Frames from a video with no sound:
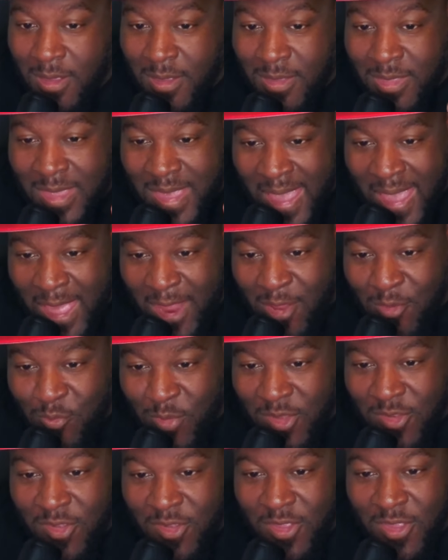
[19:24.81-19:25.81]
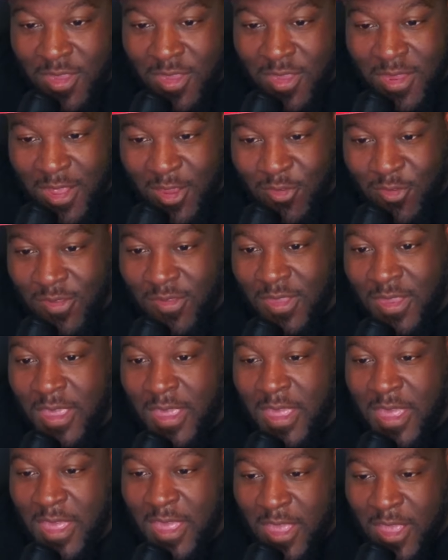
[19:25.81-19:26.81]
The animation and electricity
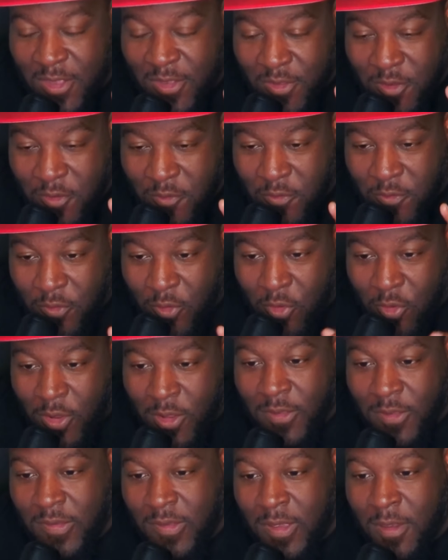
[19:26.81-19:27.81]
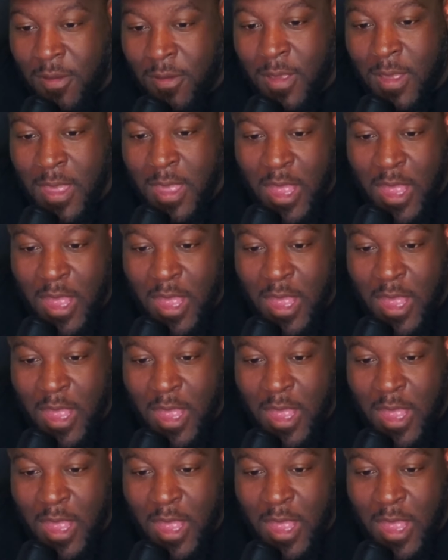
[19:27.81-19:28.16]
is flawless here.